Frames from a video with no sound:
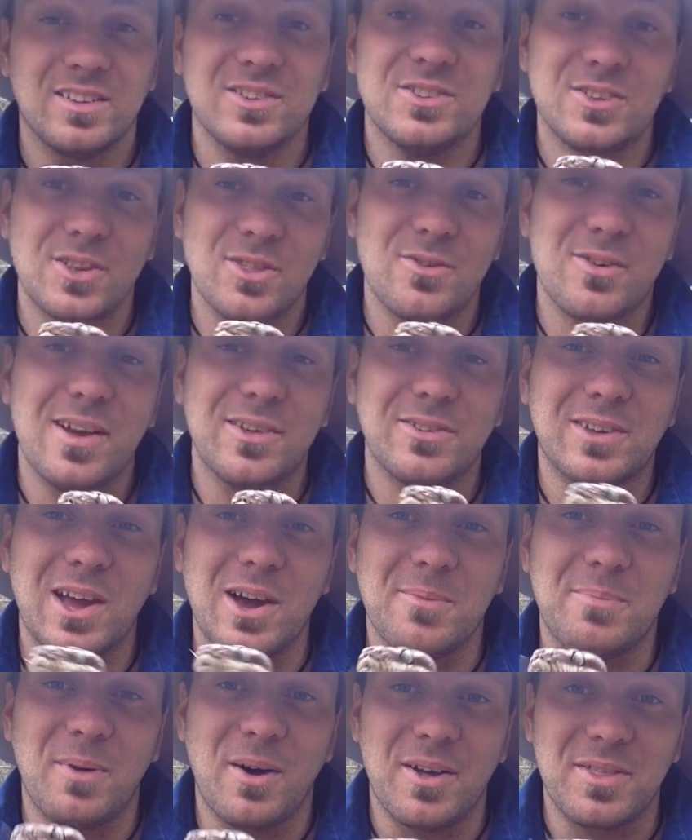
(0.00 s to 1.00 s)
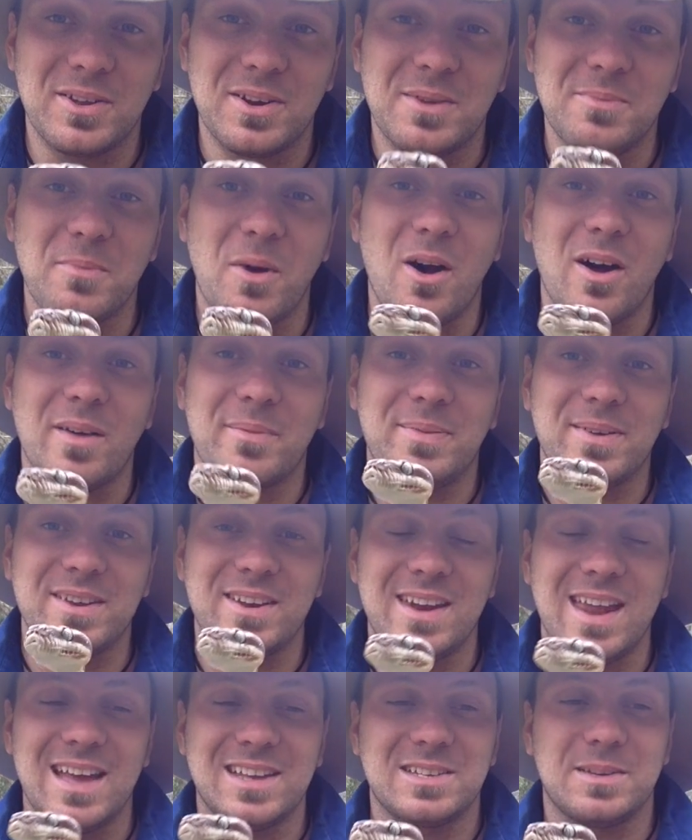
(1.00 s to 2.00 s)
So the rough-scale python, in my
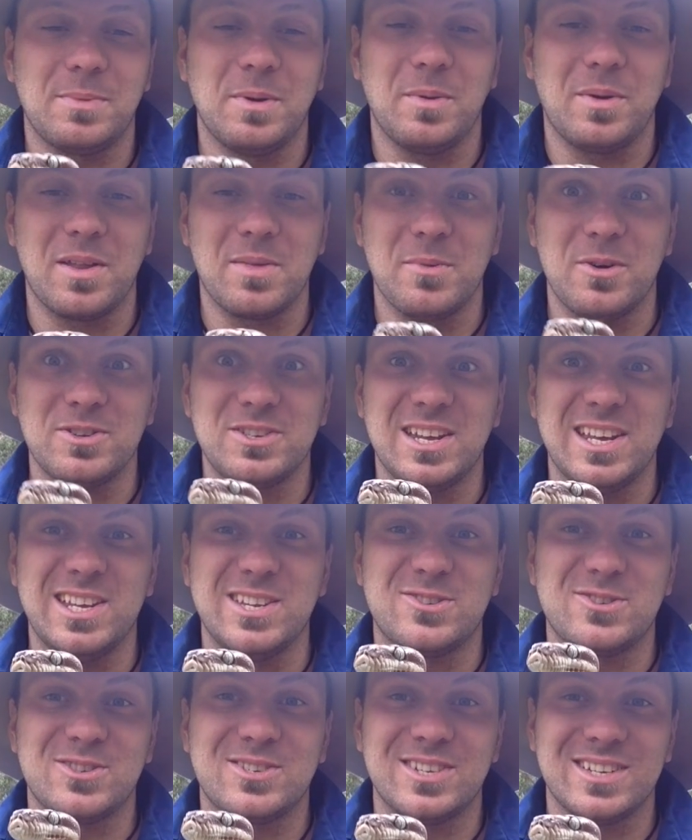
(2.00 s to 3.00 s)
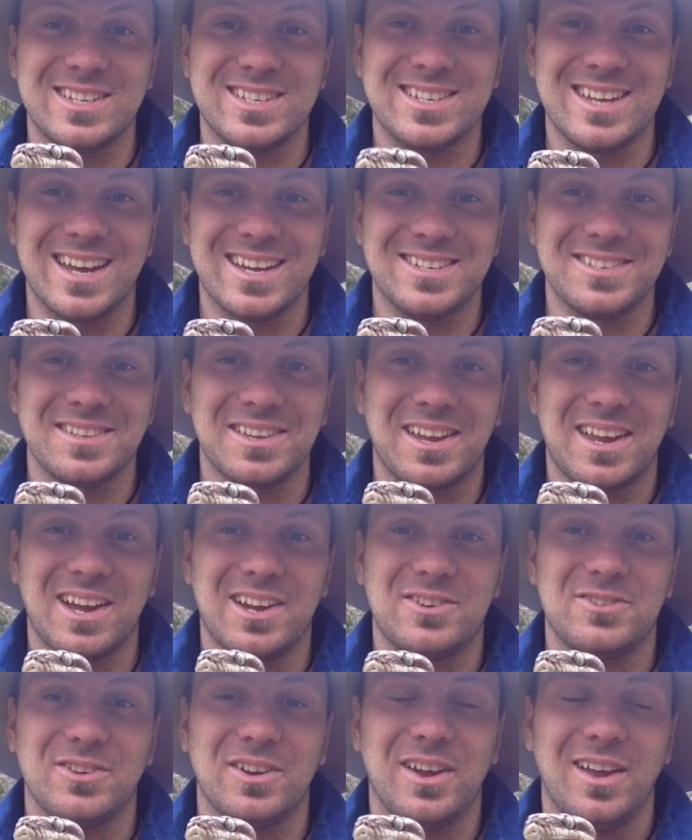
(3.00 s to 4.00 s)
opinion, has to be one of the most interesting snakes in the
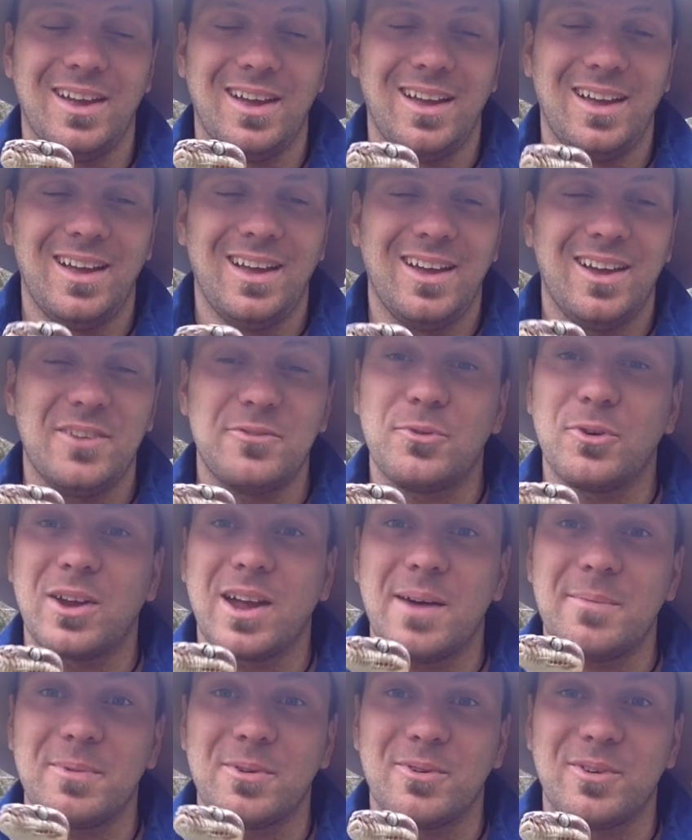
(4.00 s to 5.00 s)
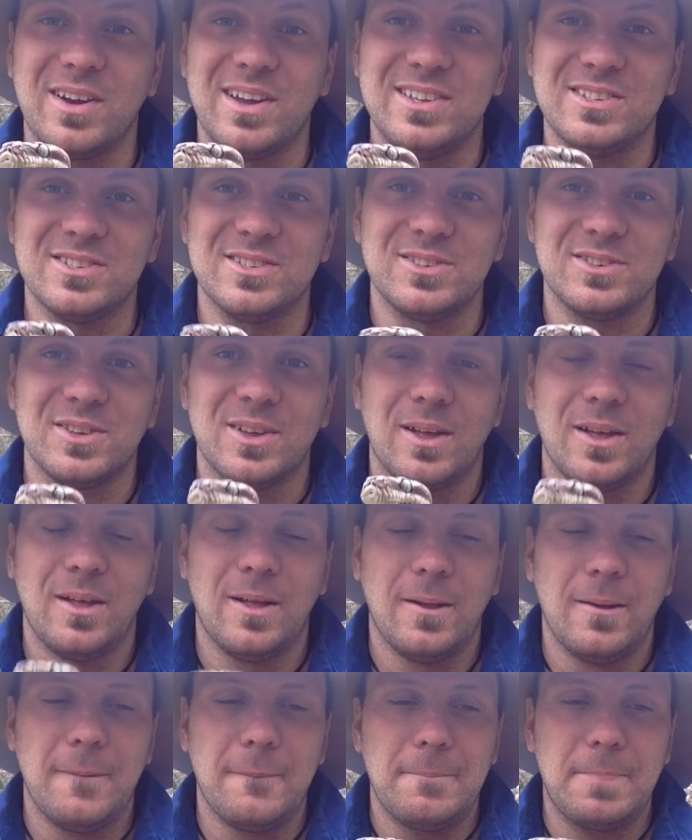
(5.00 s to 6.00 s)
country, and for a couple of reasons.
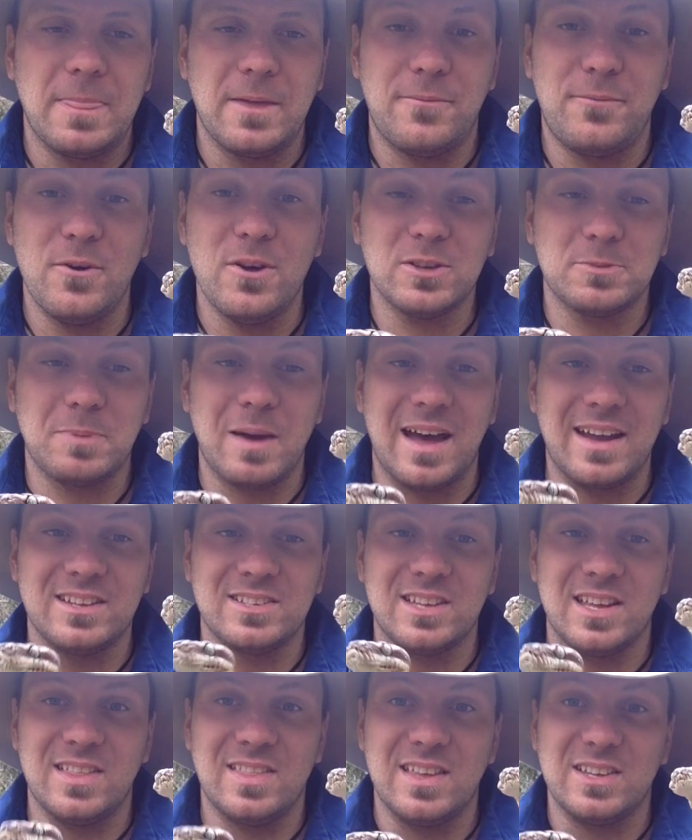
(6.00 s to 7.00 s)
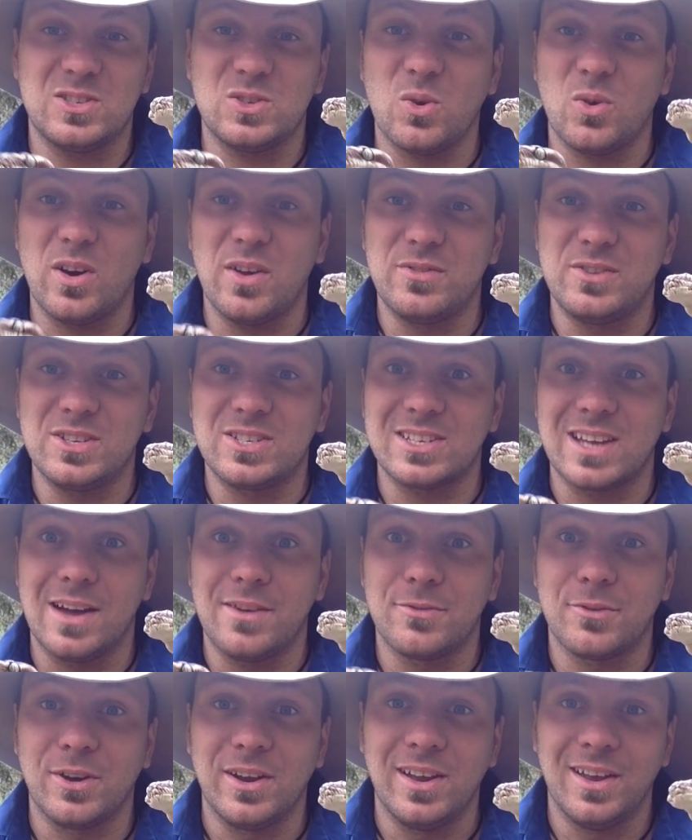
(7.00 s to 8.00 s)
The first part is their story of
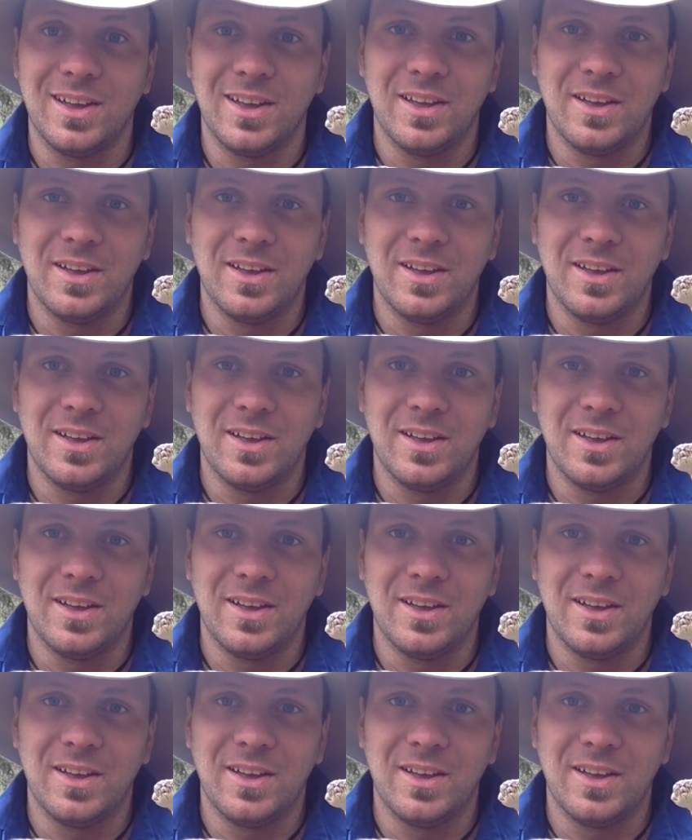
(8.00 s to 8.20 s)
discovery.